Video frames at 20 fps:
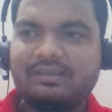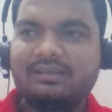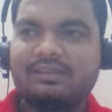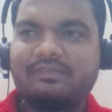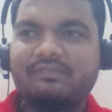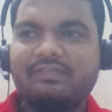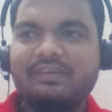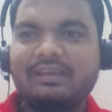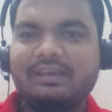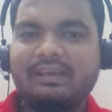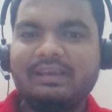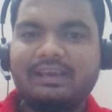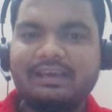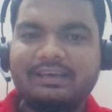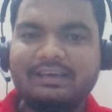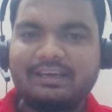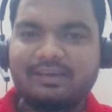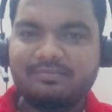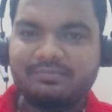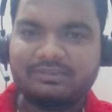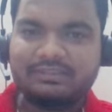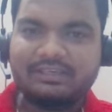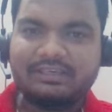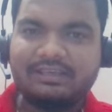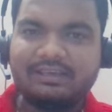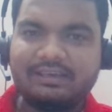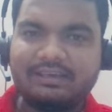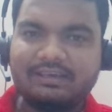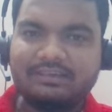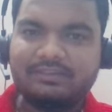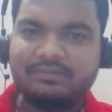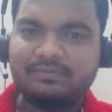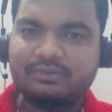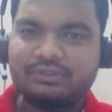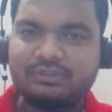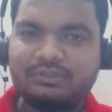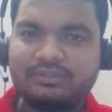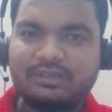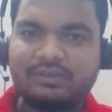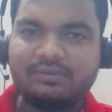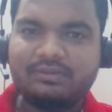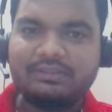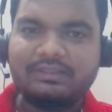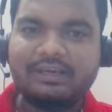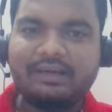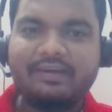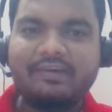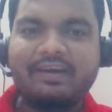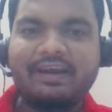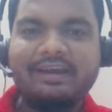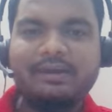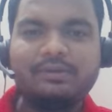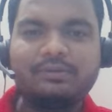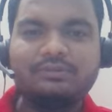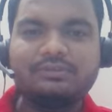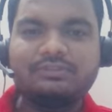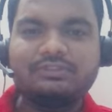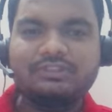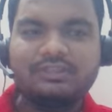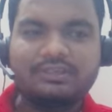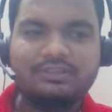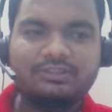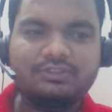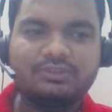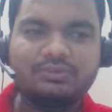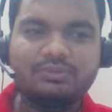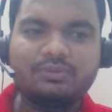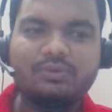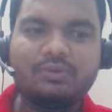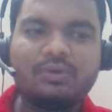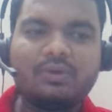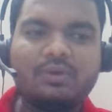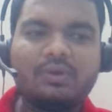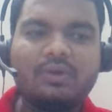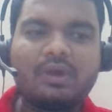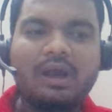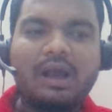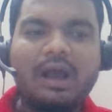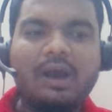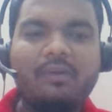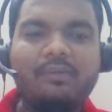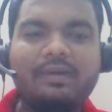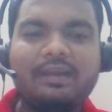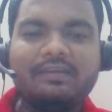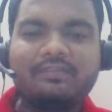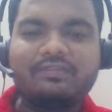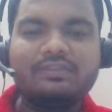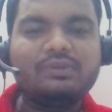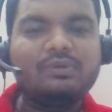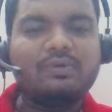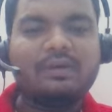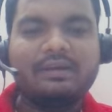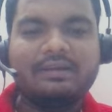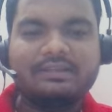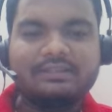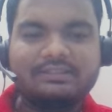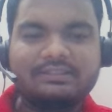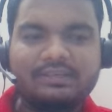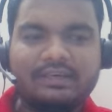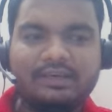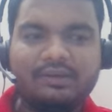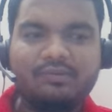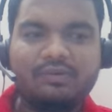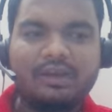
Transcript: when it comes real interview scenario, they try to judge you how depth you understand.